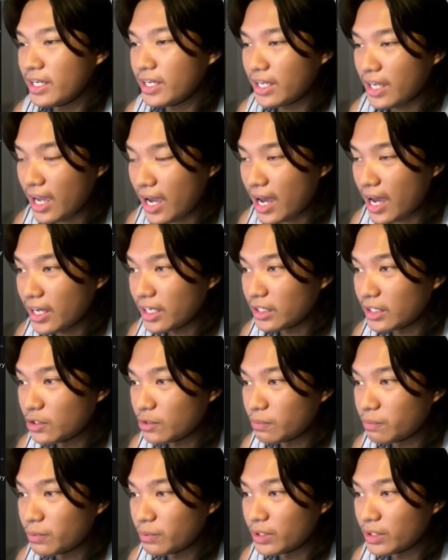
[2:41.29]
AI
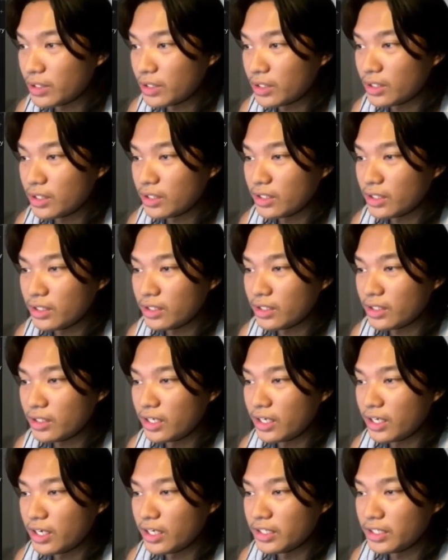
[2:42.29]
to put
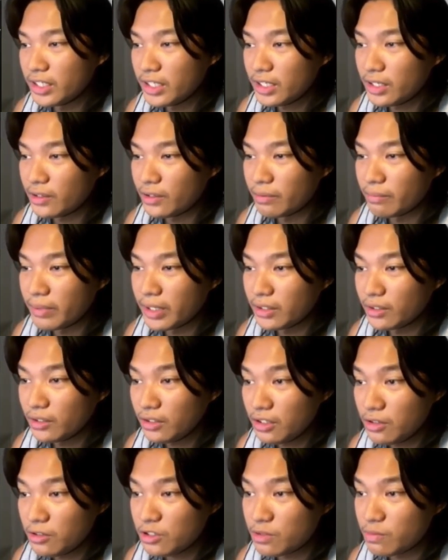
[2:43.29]
a data on my
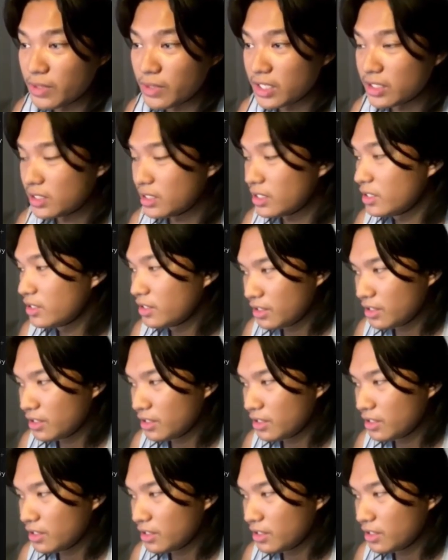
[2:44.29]
knowledge base?